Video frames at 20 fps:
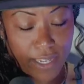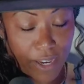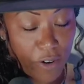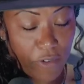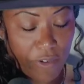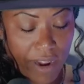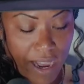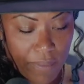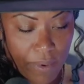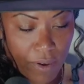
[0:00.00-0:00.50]
down
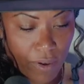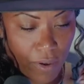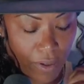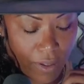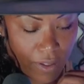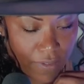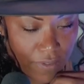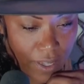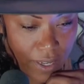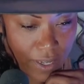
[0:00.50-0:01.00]
a rabbit
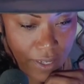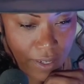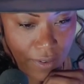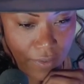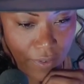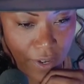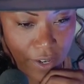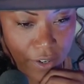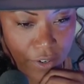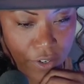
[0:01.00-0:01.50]
hole of this
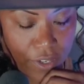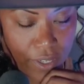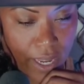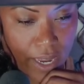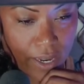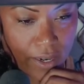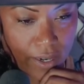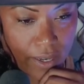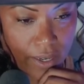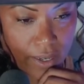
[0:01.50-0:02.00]
of
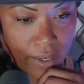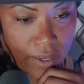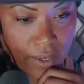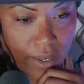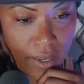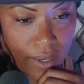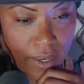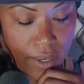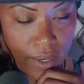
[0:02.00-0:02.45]
understanding